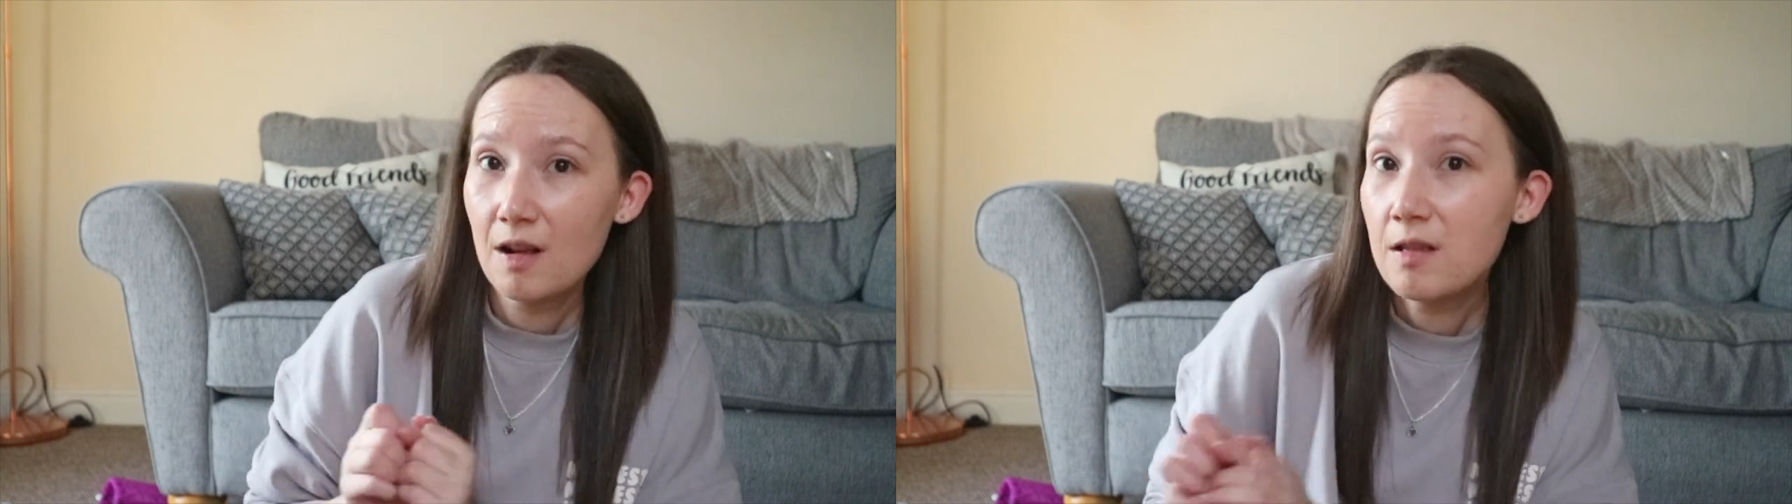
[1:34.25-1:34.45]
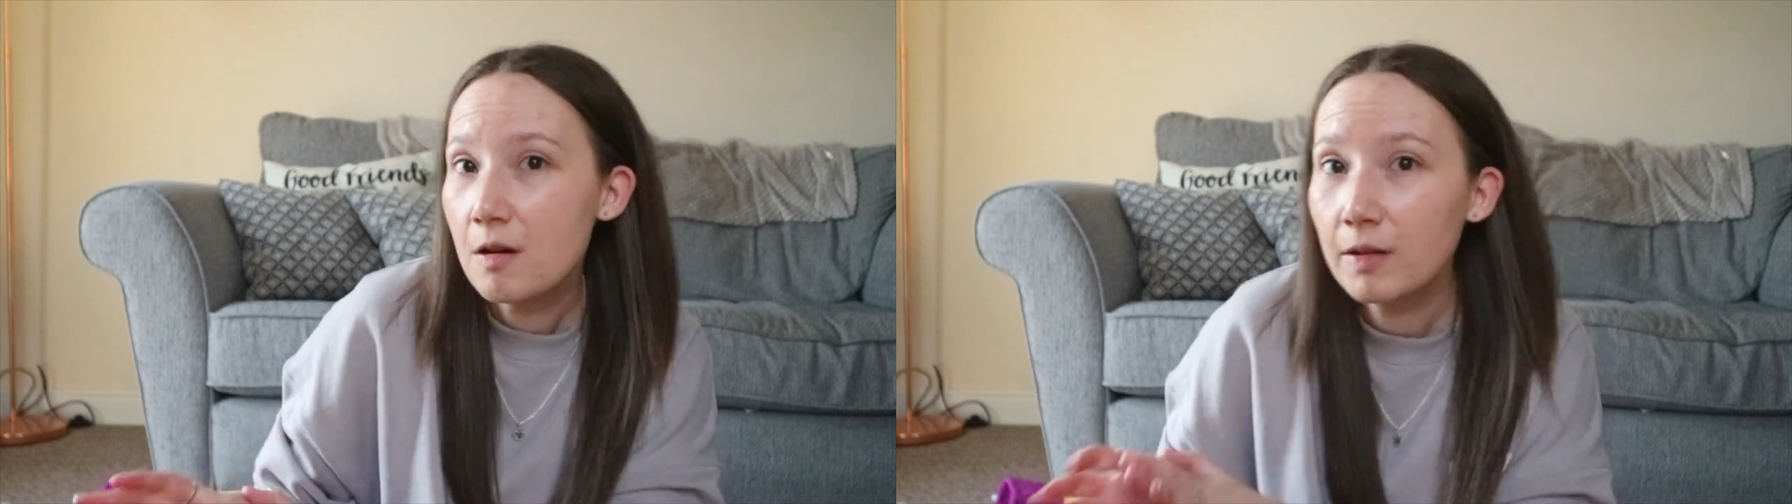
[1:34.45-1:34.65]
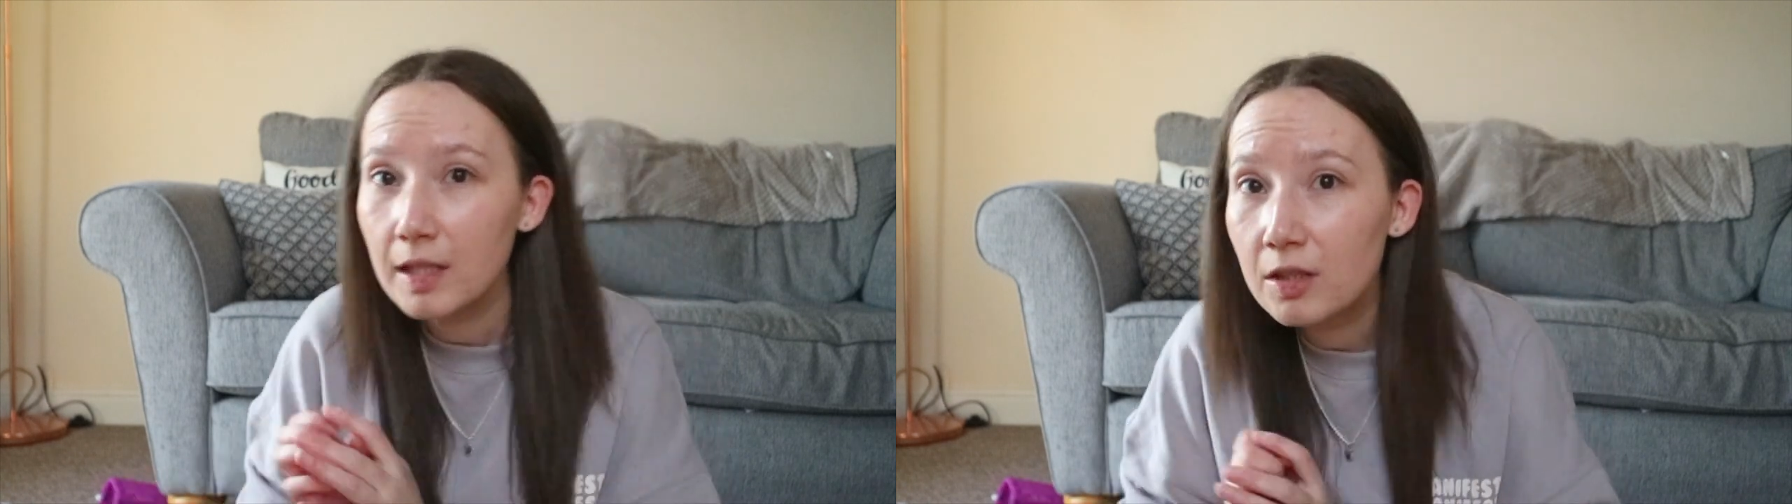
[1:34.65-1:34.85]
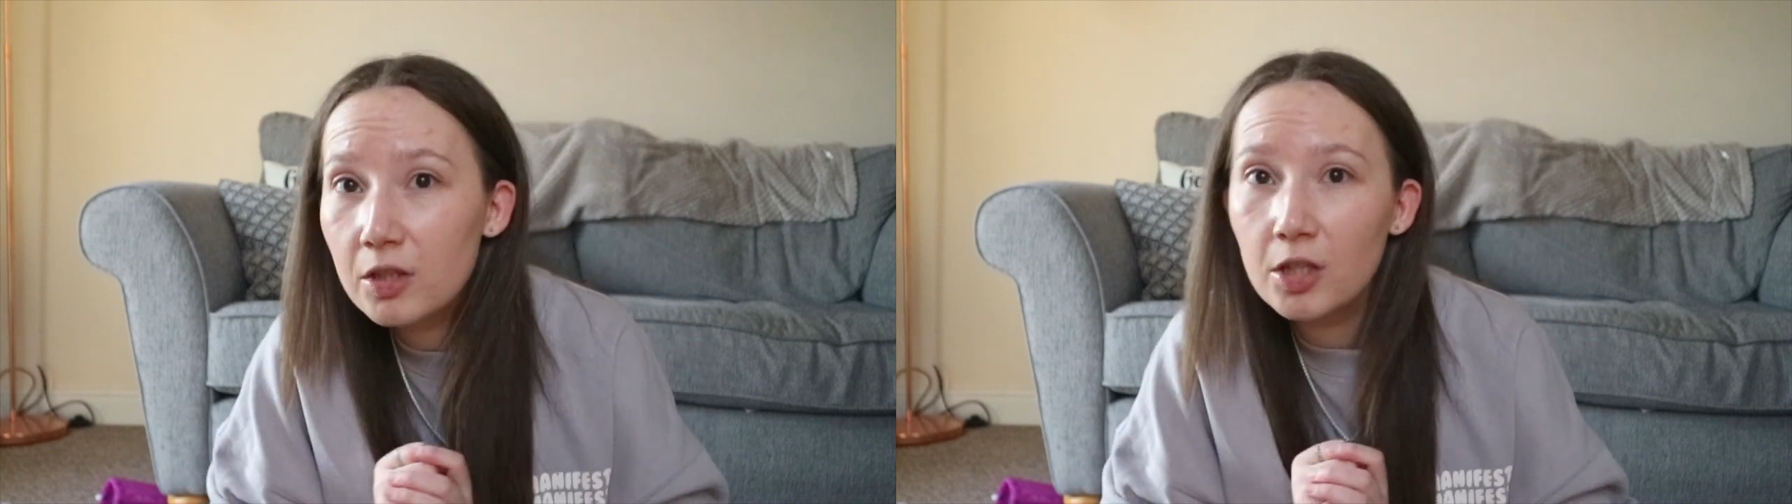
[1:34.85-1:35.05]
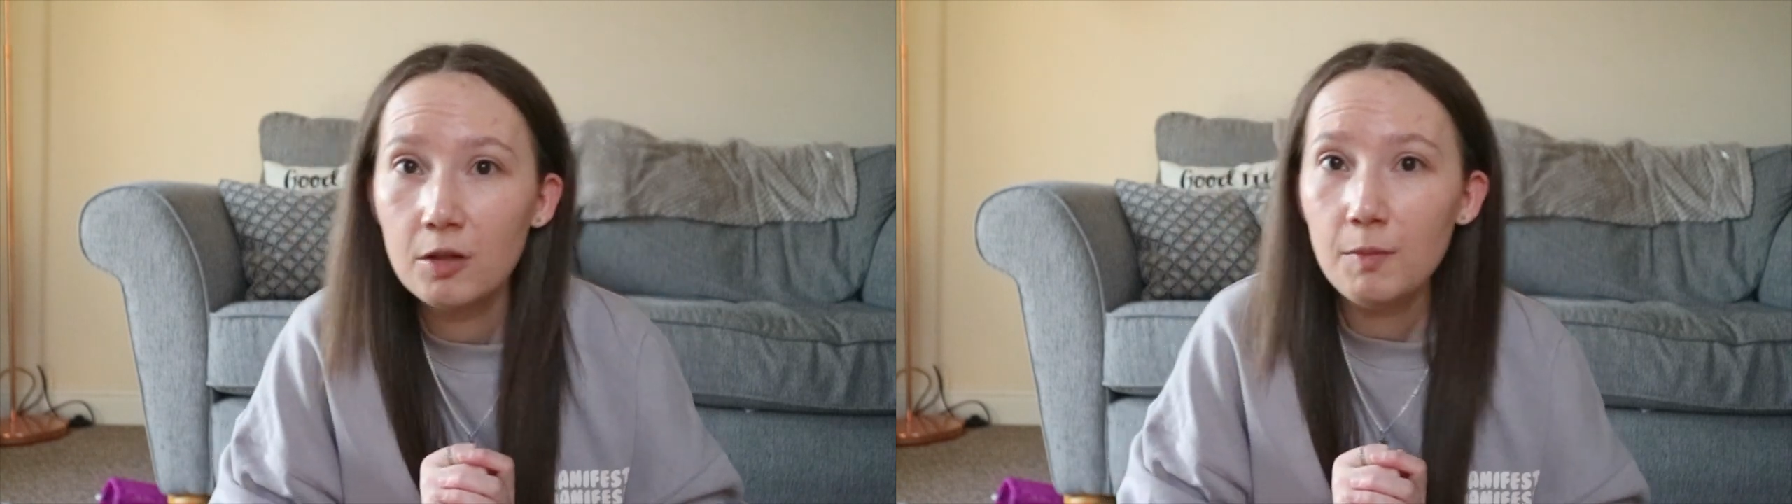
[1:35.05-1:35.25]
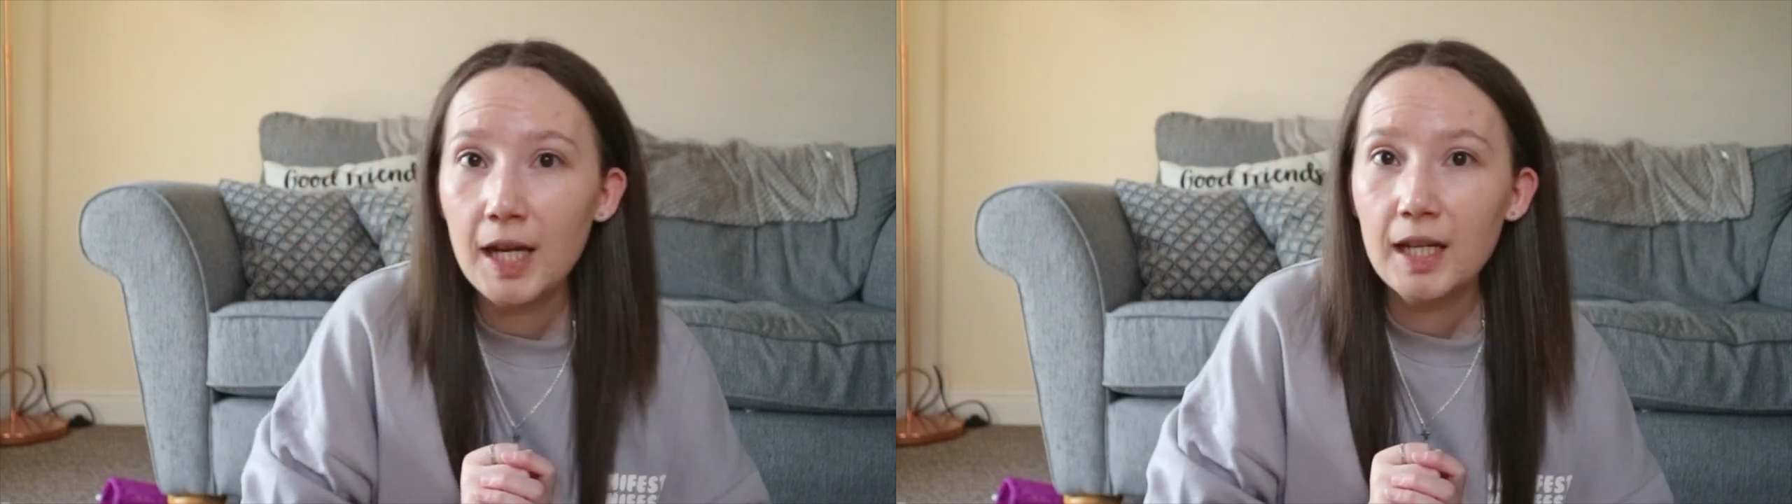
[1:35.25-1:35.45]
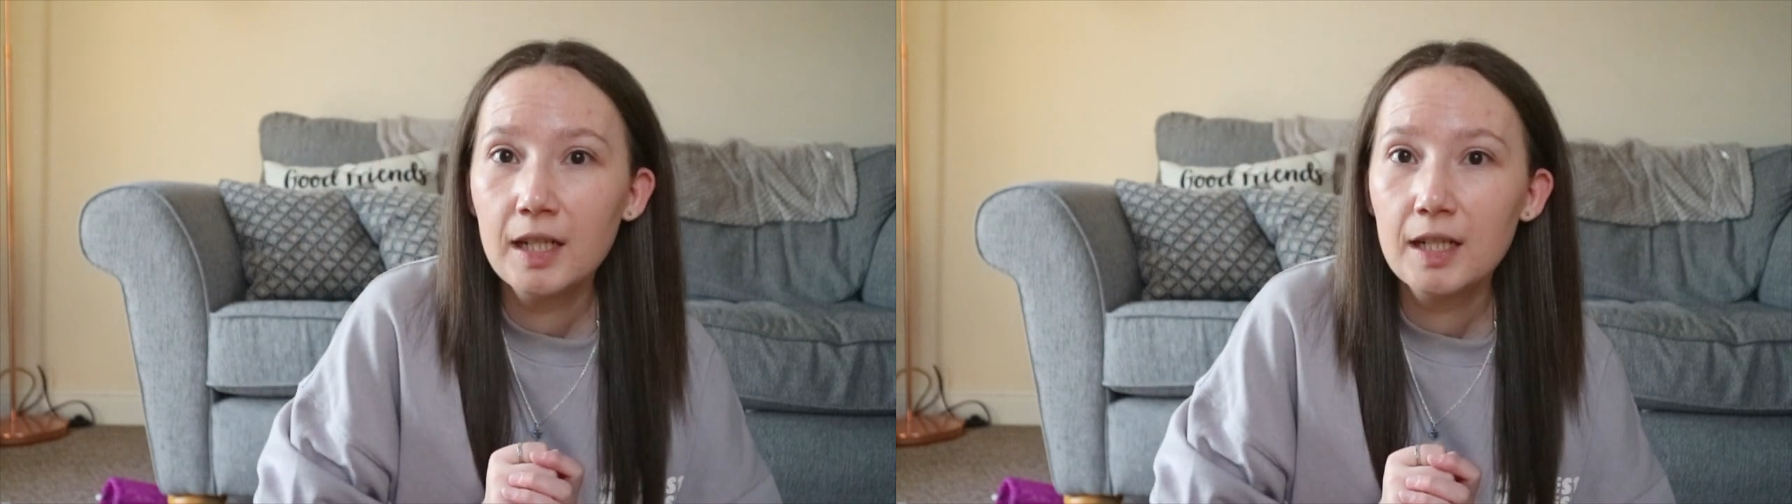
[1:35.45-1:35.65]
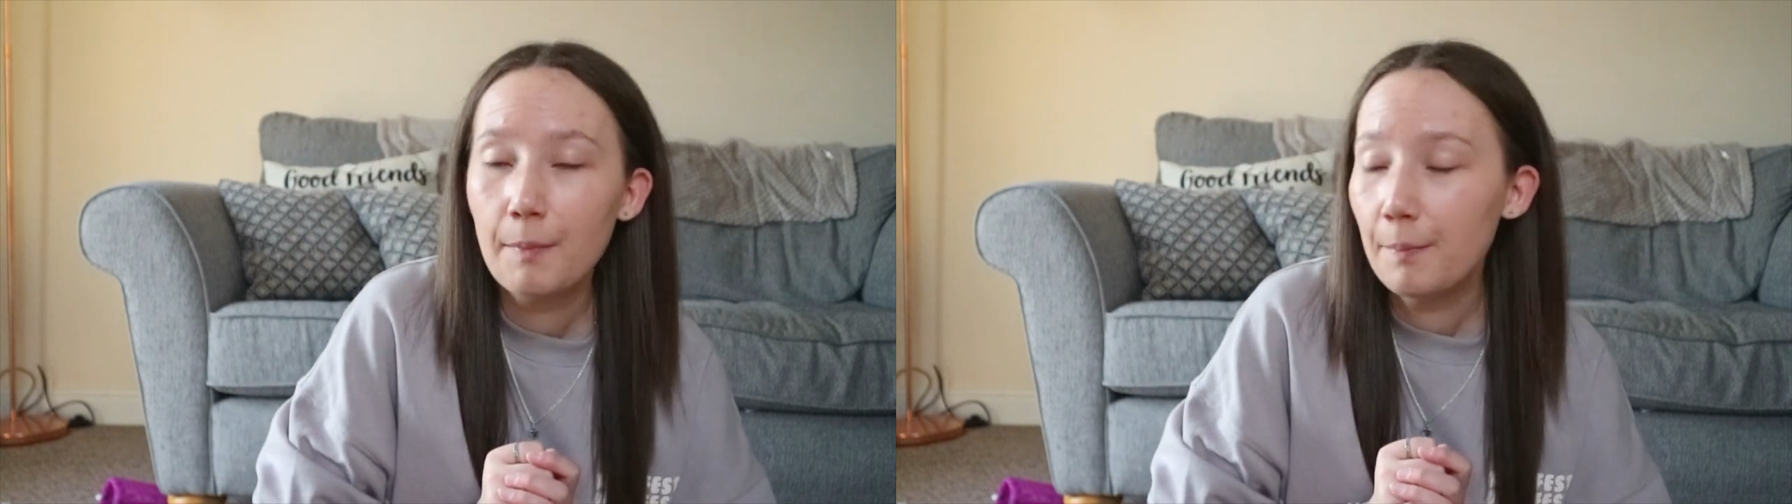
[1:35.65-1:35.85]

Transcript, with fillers: closest to me.